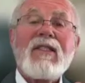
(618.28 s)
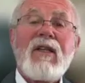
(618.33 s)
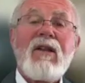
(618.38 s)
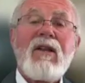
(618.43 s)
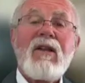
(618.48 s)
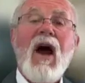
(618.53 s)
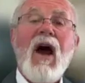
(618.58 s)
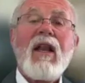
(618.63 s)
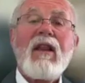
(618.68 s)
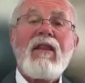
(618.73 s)

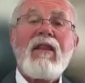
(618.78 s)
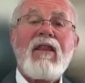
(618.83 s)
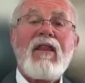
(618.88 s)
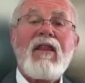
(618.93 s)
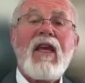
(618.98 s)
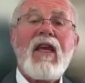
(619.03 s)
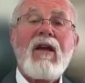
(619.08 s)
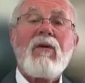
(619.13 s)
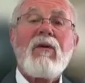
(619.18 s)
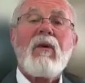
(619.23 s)
not
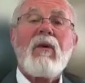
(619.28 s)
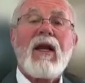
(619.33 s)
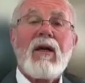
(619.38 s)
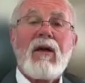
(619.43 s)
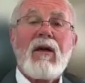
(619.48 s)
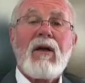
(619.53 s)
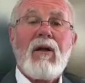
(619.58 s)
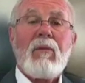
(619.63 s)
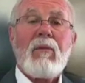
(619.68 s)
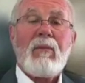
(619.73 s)

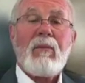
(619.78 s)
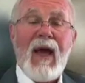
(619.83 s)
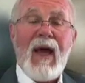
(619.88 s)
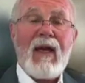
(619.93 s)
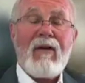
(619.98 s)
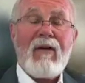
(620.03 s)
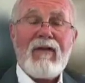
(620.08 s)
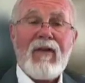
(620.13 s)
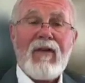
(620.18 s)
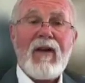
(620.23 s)
theoretical
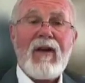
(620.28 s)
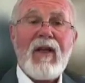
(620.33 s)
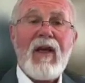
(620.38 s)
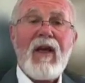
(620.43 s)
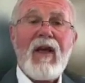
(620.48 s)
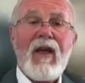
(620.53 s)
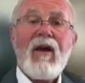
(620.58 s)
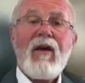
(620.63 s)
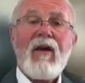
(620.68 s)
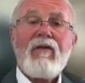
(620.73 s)
benefit
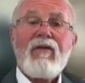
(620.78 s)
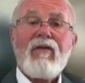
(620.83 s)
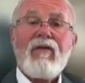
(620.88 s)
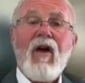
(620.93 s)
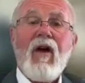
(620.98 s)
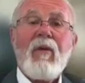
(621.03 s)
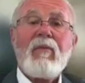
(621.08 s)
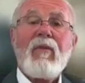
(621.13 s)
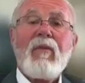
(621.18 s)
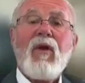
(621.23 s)

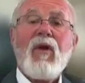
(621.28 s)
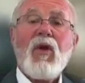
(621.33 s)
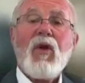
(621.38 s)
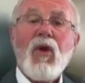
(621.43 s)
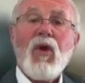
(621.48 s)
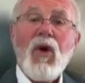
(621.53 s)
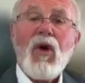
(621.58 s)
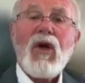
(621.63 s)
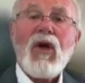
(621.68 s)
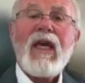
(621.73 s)
from
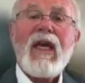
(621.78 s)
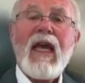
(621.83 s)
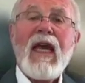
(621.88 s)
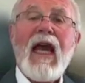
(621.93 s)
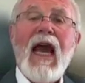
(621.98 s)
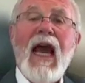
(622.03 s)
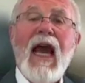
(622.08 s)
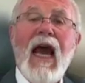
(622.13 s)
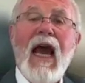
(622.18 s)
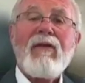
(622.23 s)

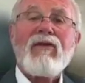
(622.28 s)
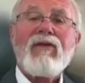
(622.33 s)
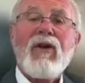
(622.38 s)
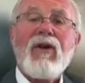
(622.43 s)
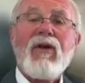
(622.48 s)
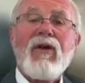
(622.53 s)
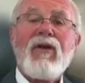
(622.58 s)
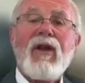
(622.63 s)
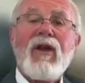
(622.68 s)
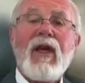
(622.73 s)
looking
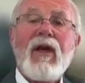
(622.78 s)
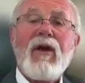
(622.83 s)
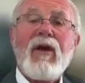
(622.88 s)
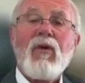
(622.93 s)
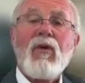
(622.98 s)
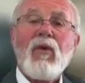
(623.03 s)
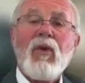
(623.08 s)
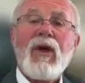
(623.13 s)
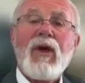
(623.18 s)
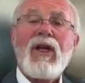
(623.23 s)
after the
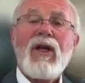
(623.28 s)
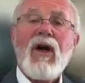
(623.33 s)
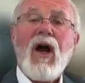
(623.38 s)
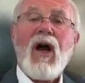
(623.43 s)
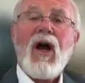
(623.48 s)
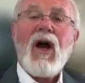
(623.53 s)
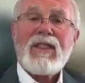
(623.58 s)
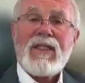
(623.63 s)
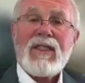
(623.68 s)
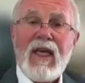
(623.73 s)

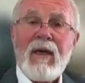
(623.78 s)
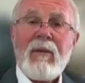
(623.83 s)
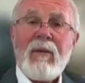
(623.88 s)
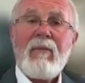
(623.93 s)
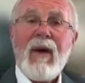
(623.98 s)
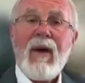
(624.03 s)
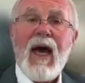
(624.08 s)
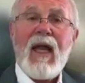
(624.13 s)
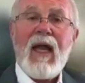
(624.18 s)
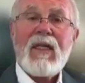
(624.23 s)
redox
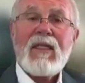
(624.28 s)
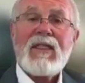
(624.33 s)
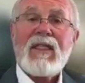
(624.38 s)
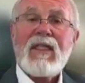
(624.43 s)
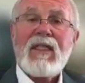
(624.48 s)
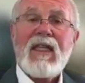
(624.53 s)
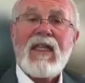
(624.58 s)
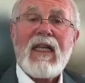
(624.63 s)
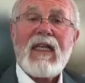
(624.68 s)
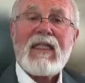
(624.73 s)
imbalance
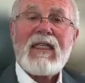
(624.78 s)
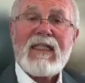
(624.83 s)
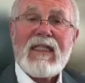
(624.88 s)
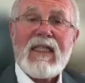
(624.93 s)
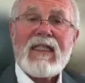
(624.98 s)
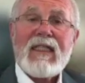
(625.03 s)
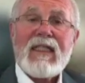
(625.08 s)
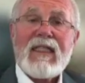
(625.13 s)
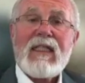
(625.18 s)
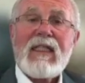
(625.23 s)
that
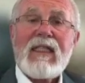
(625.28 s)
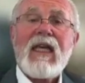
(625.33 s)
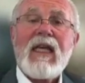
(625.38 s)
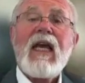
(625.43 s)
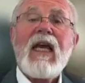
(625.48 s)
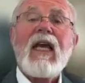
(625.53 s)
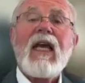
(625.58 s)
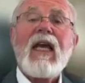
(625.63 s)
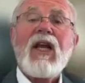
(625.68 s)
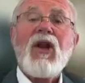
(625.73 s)
exists
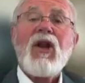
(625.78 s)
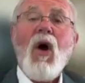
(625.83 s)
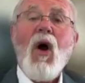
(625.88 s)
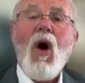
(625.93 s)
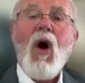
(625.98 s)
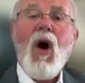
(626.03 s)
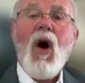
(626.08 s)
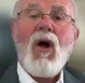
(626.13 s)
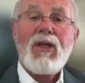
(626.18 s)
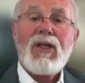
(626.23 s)
in
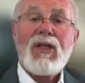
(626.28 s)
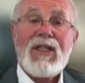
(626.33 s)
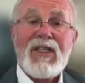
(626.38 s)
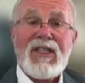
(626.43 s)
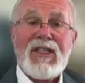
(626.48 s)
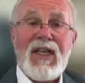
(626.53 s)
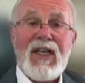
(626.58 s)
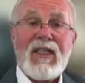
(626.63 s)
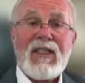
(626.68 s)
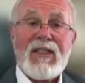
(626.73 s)
all
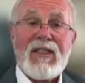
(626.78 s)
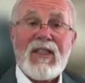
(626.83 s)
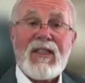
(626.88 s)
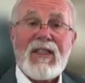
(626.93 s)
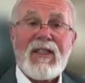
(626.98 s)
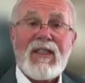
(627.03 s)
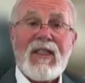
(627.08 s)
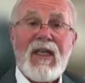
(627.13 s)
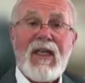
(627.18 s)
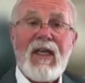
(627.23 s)

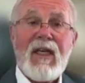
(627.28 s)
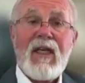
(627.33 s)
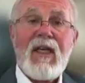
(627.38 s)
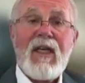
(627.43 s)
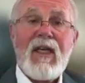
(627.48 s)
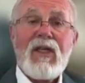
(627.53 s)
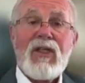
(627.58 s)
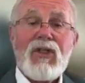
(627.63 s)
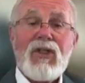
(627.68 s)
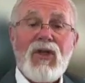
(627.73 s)
diseases.
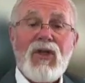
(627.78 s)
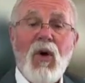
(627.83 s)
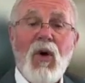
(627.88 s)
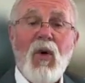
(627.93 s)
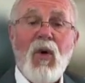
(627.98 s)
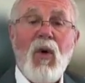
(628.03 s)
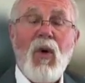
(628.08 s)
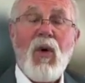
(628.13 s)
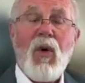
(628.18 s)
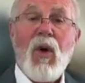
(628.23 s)
So